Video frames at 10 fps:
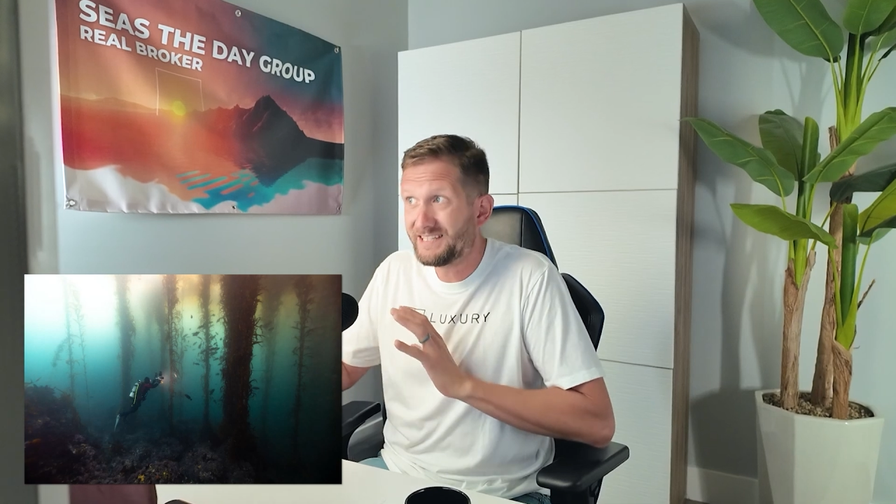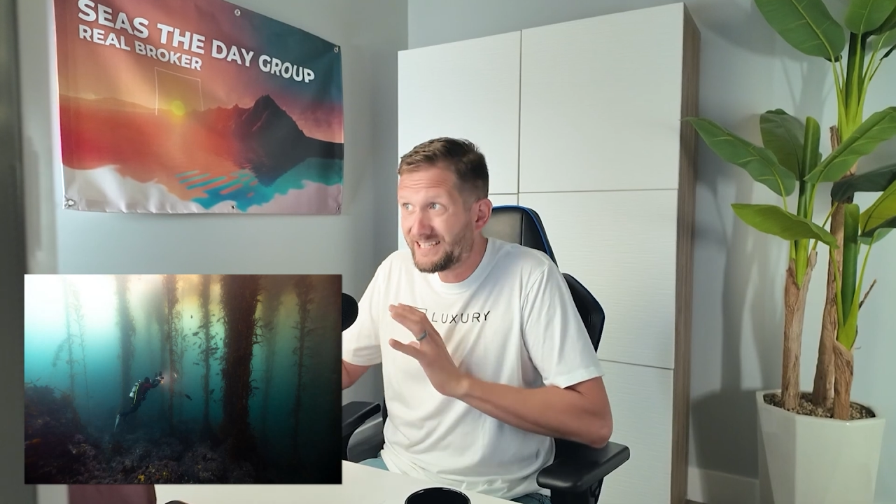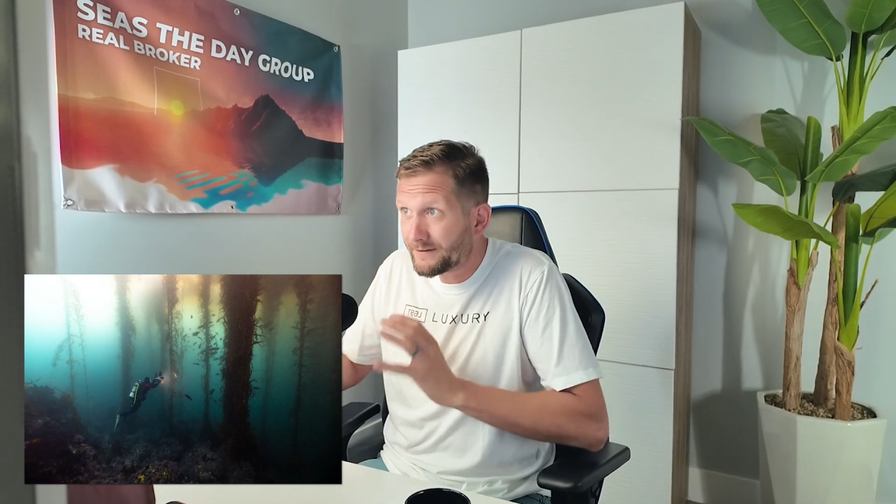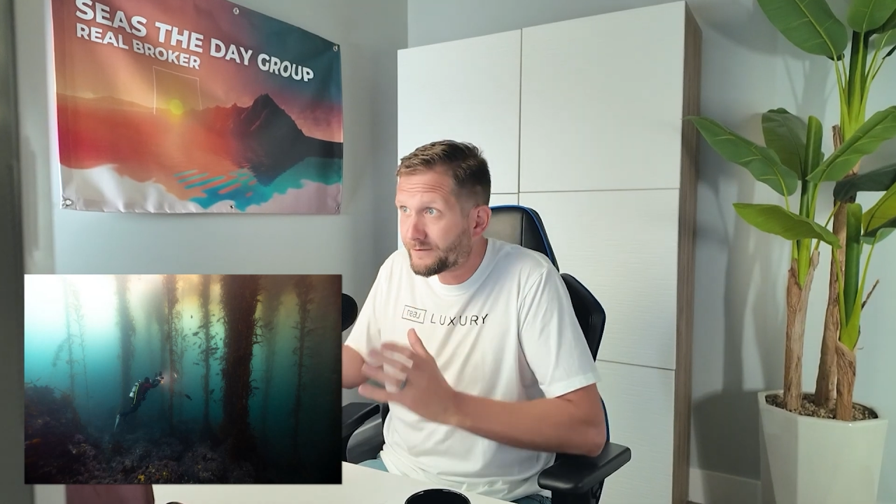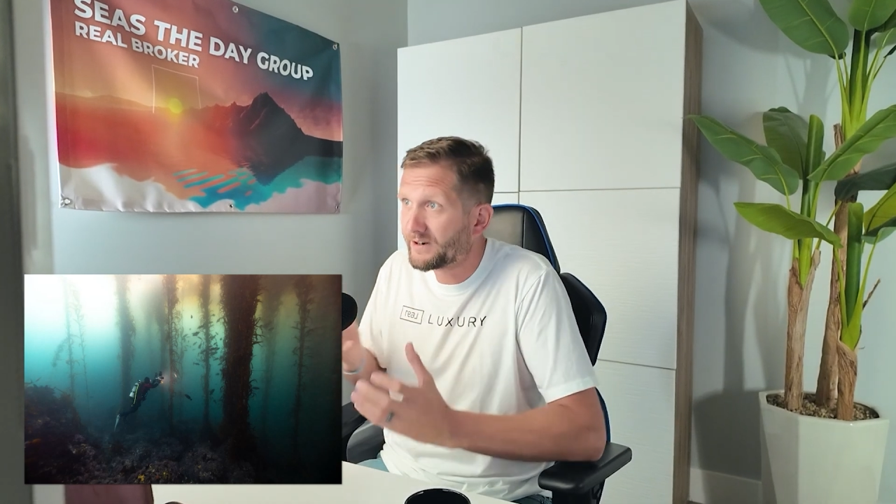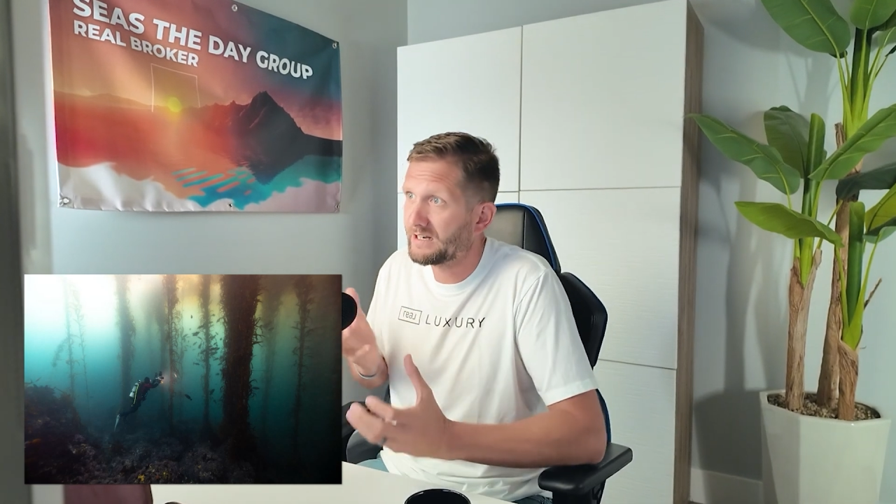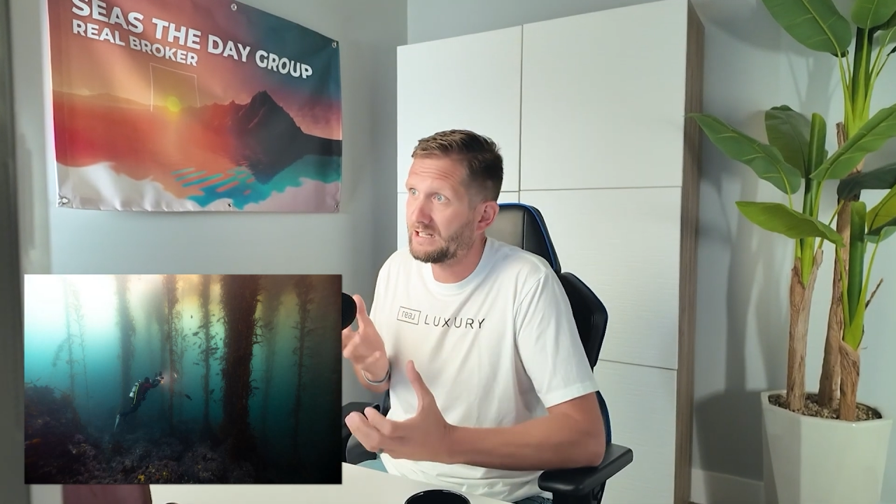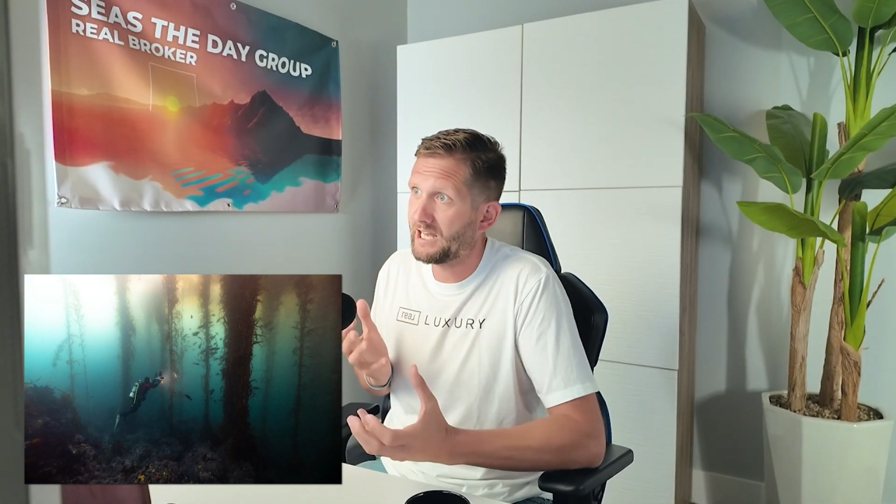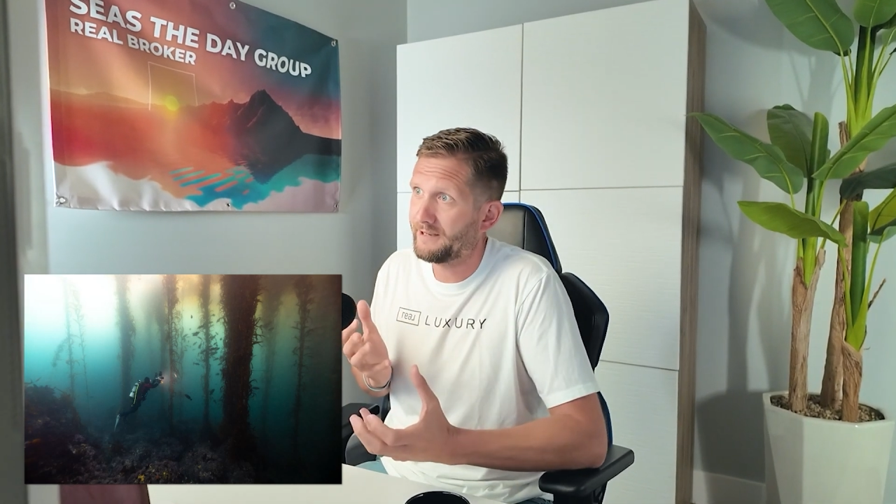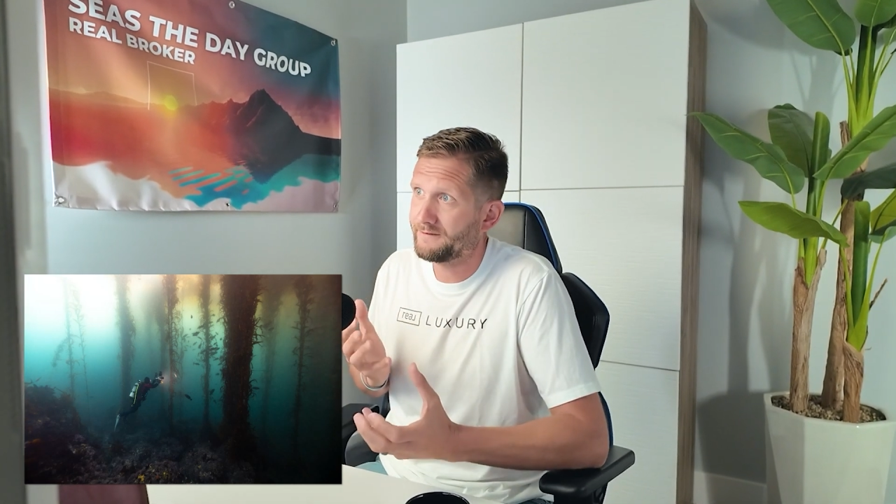different
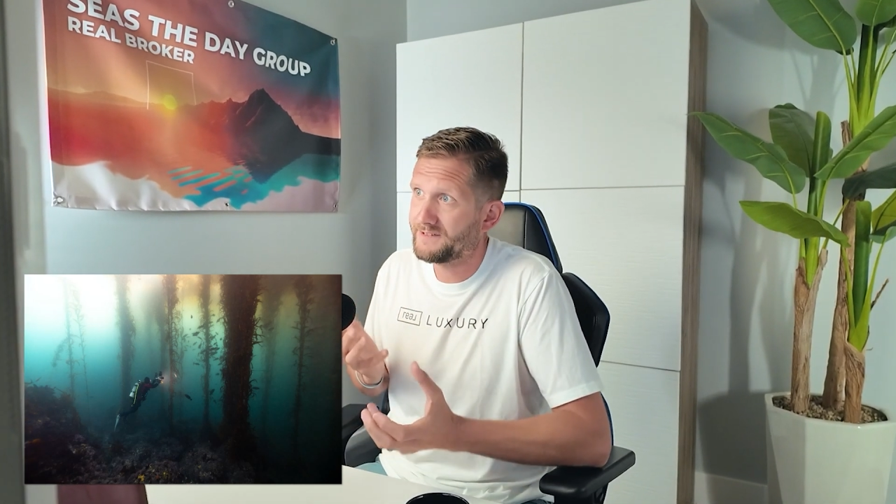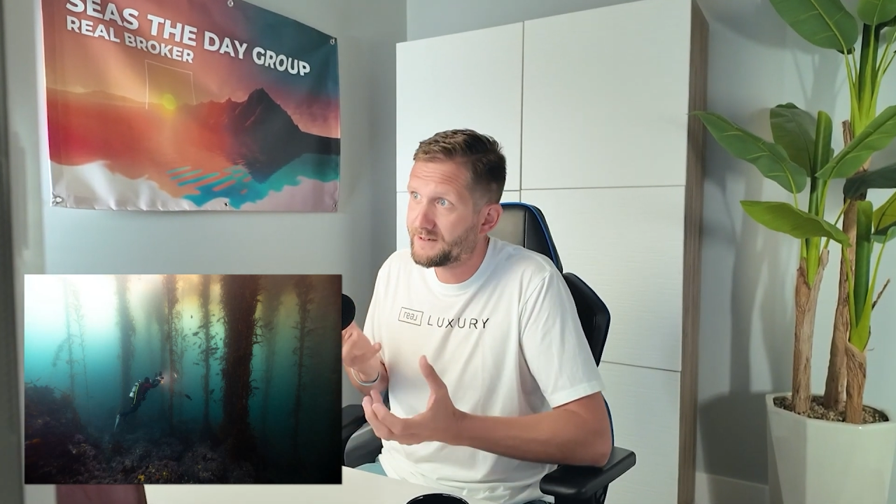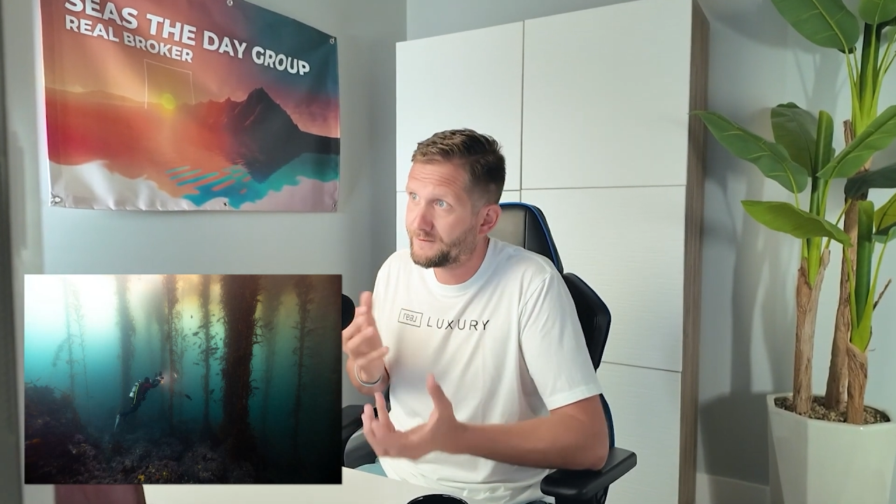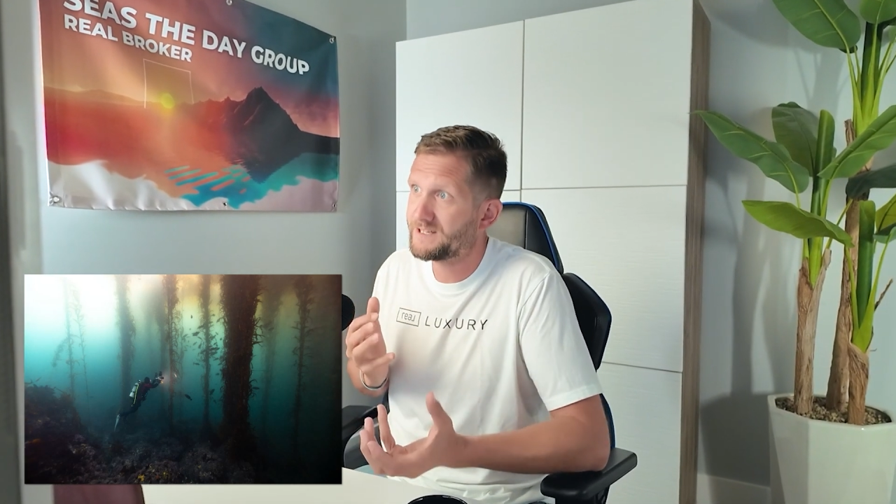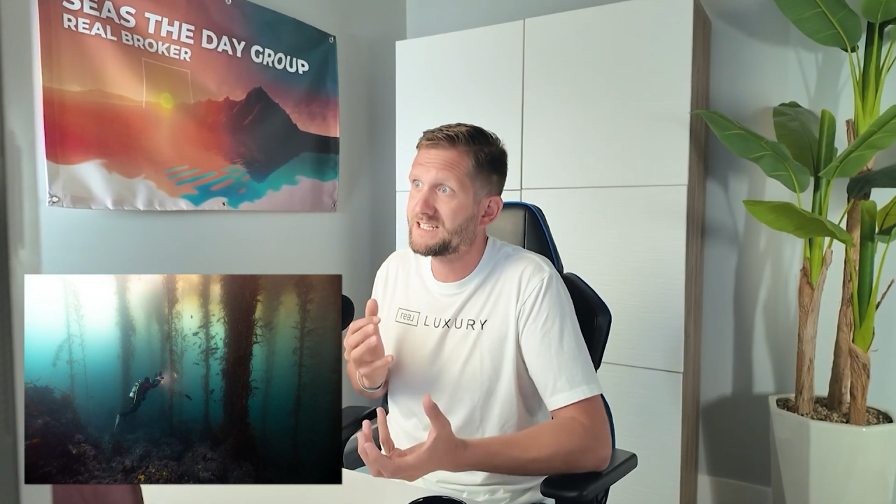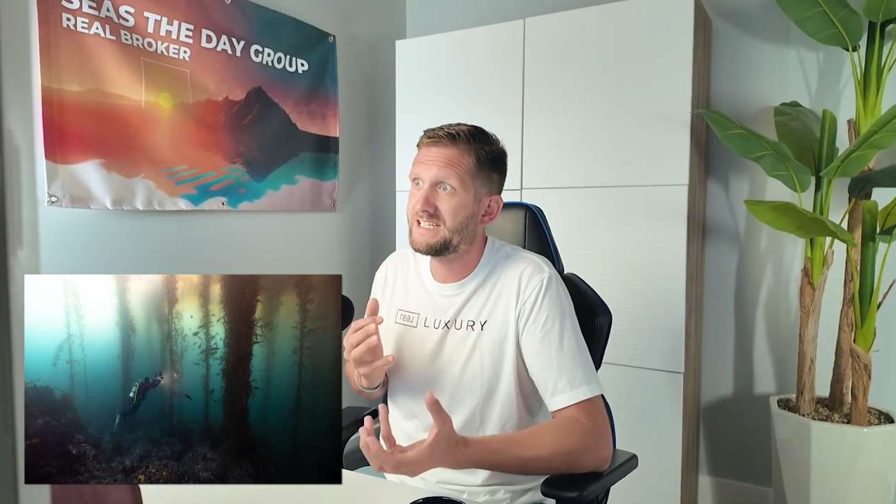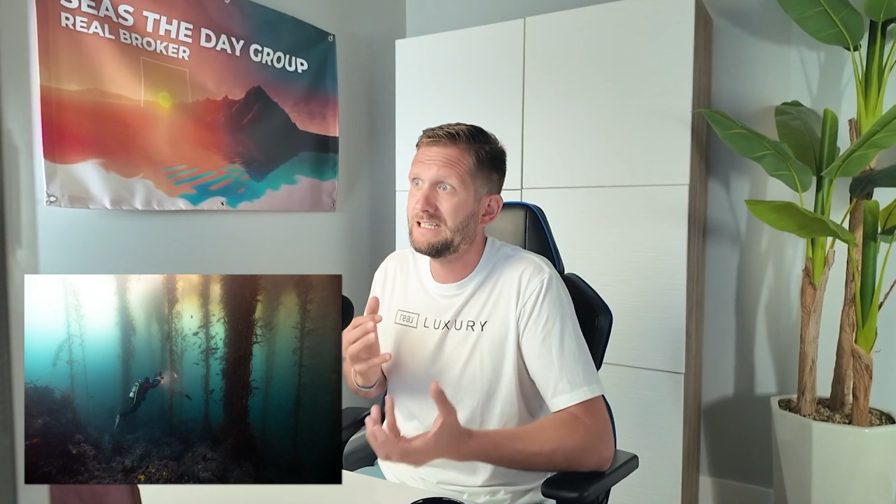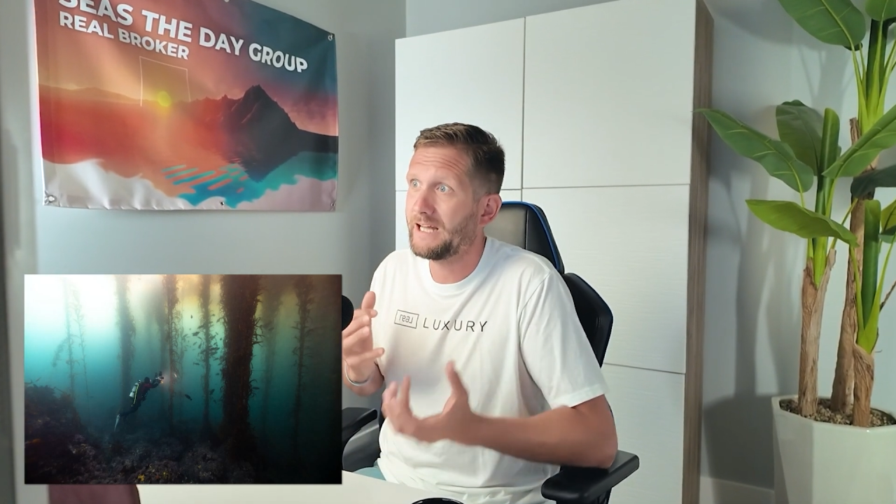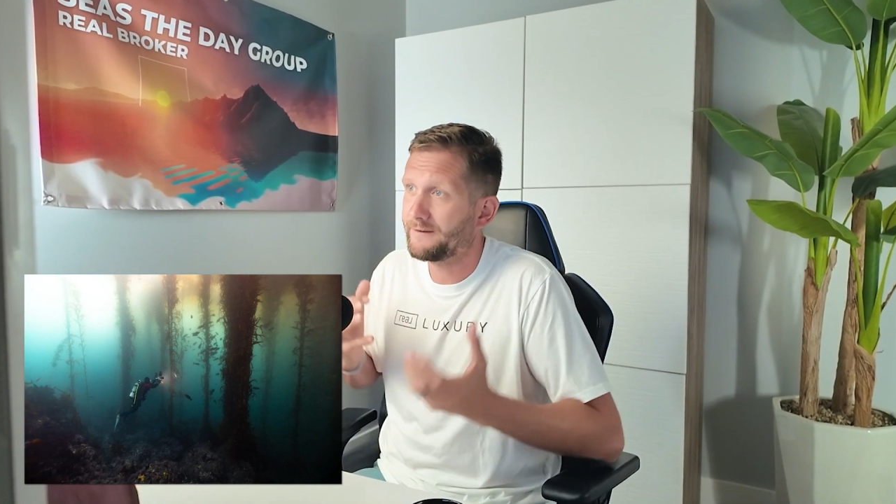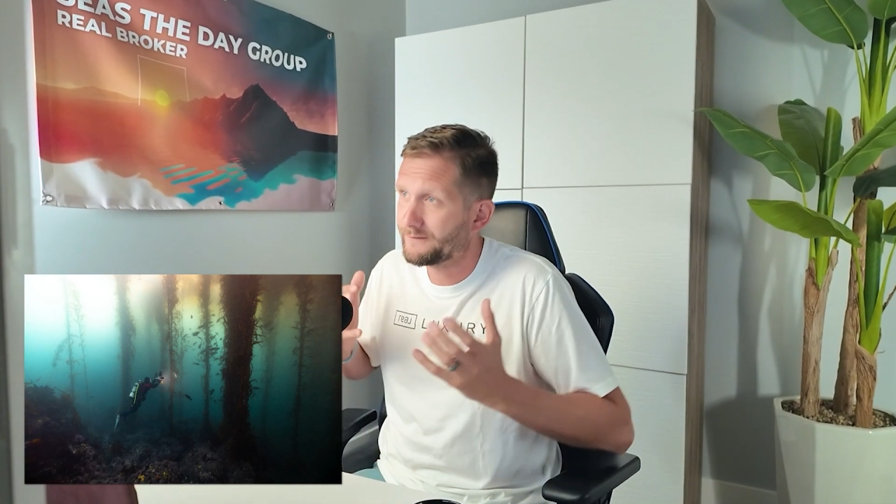life, different sea
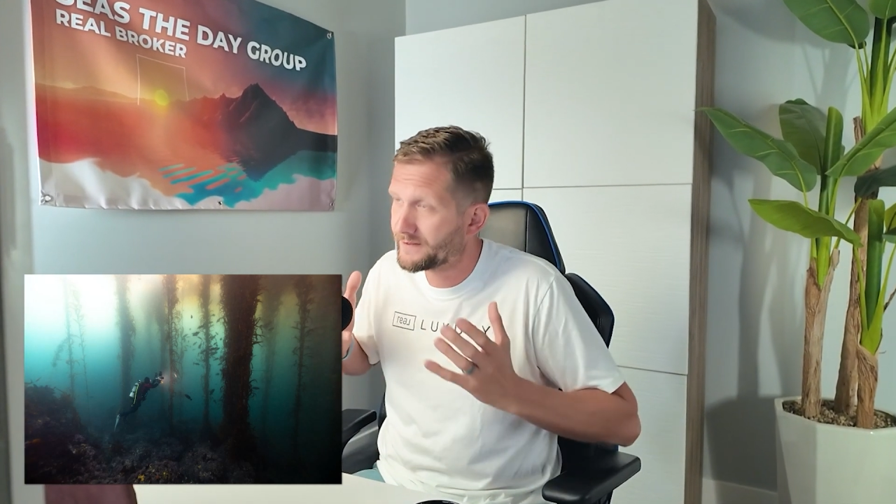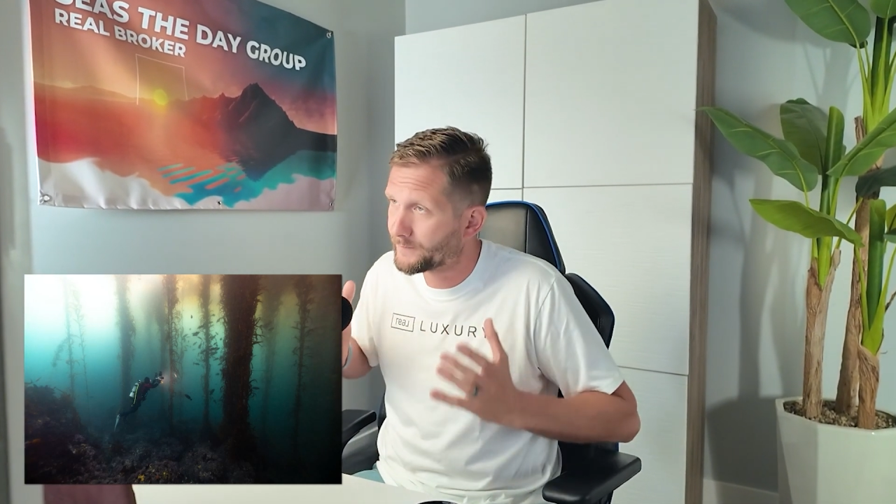life